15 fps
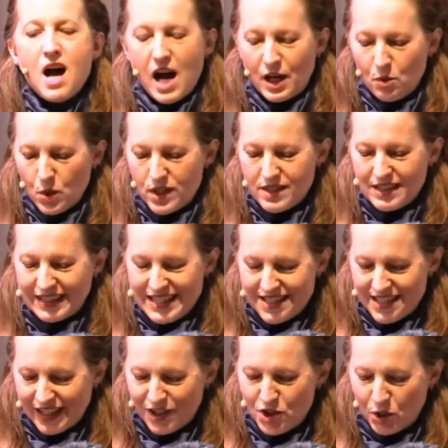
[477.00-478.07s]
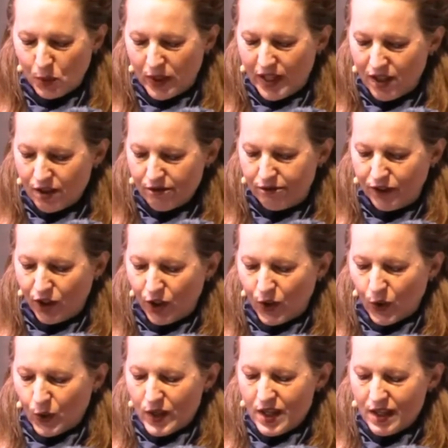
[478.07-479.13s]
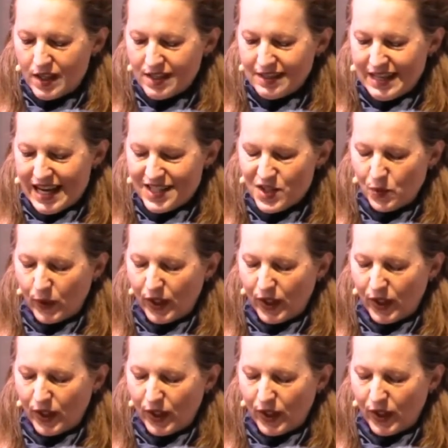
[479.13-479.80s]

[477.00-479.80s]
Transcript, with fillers: I was listening to an interview this last